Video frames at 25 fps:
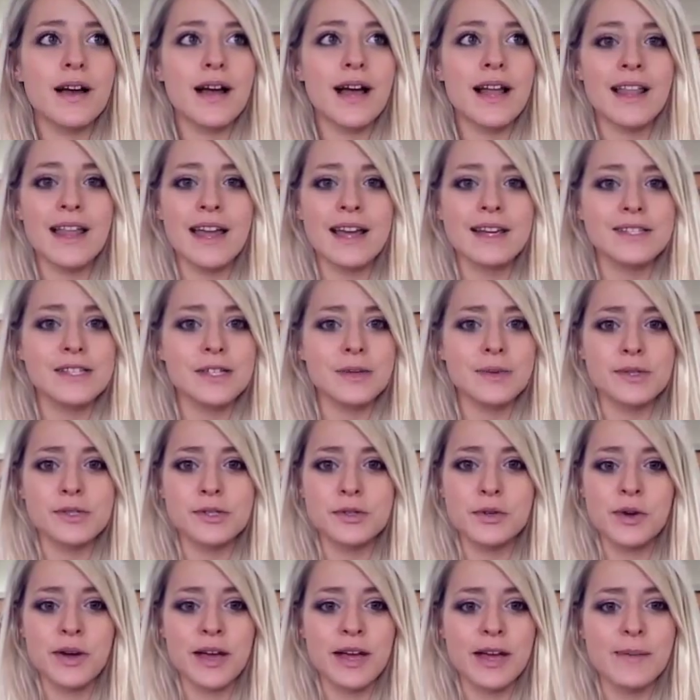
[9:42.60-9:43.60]
Alexa was
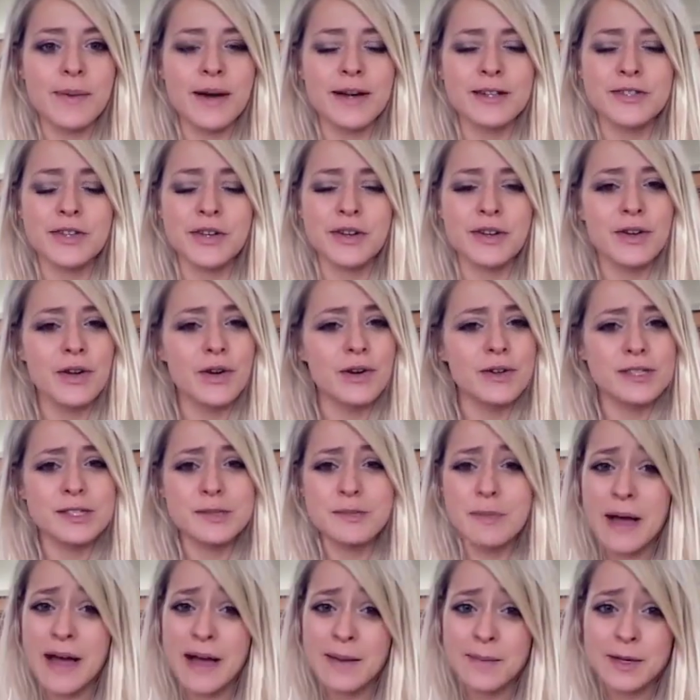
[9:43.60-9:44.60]
talking about not
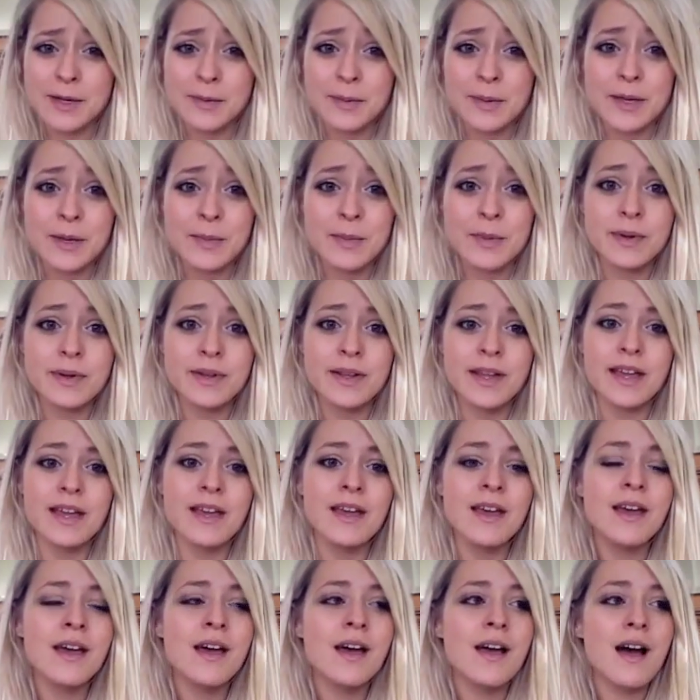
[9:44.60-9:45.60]
spamming people, like
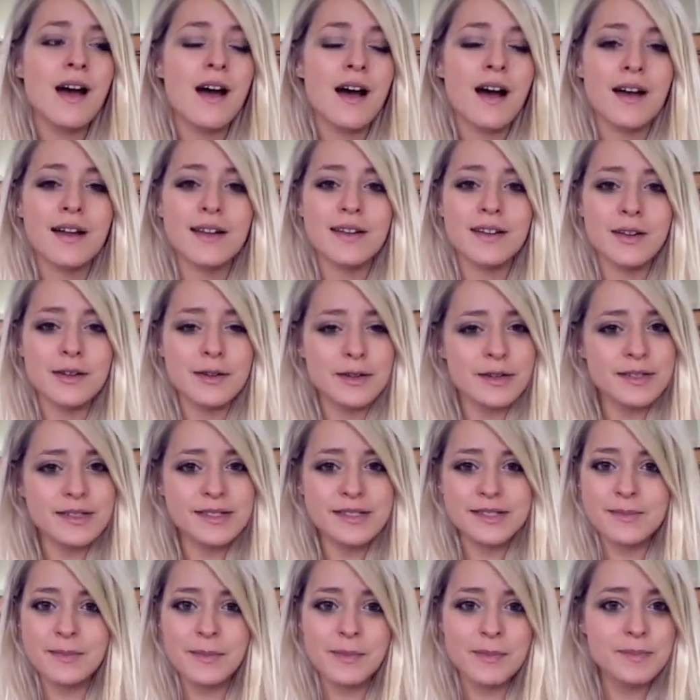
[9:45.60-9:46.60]

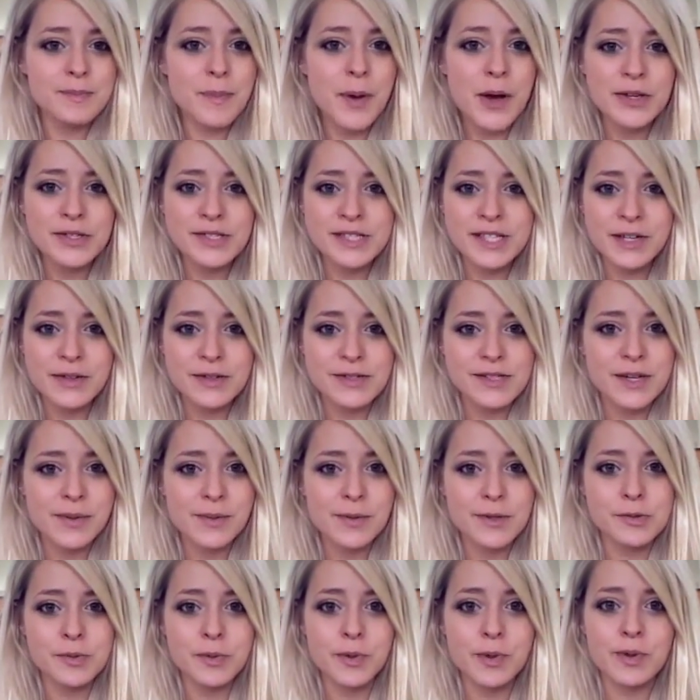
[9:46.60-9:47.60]
posting on
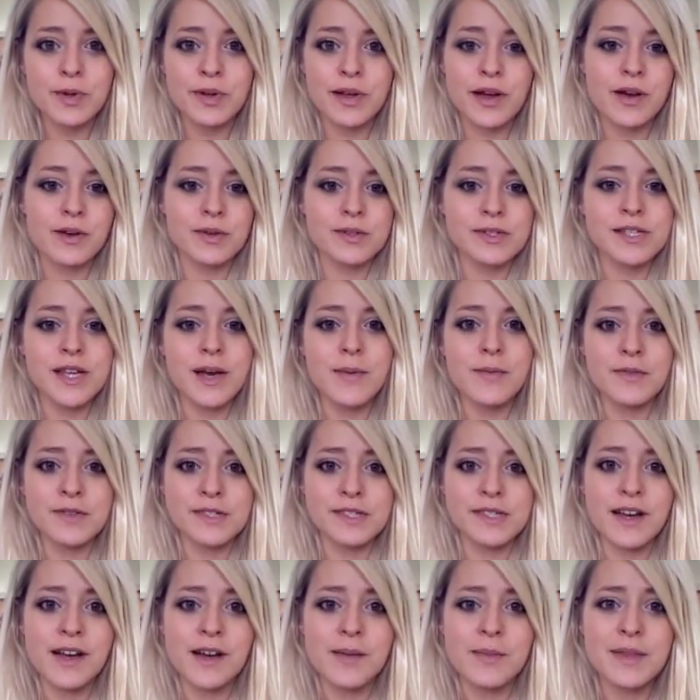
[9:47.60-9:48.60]
someone's wall, oh, sub for
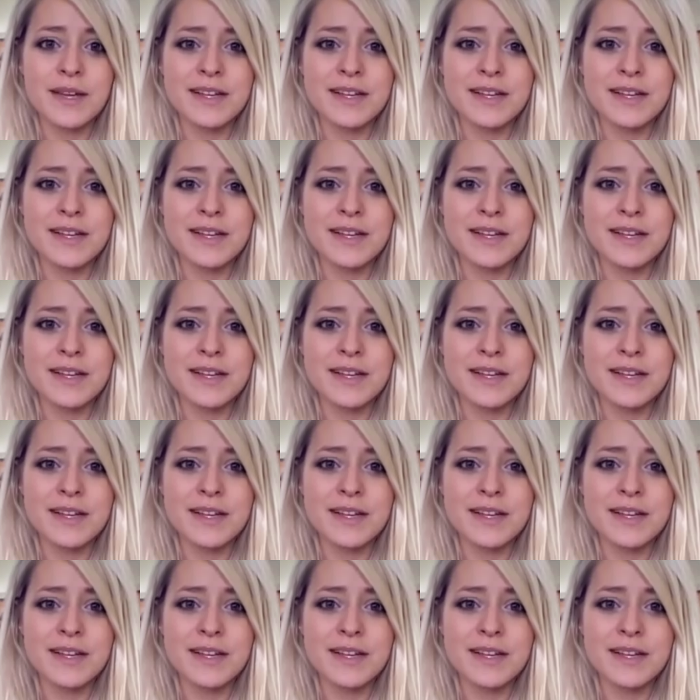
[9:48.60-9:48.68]
sub.